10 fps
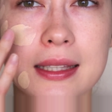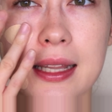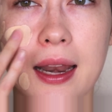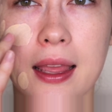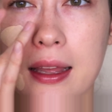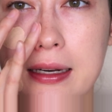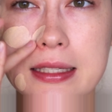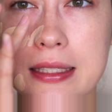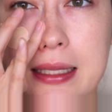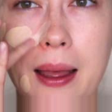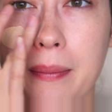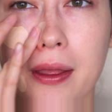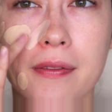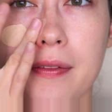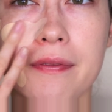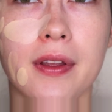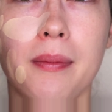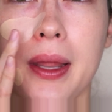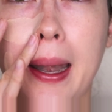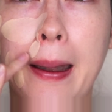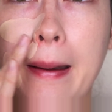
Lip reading: That ain't gonna stop me from filming.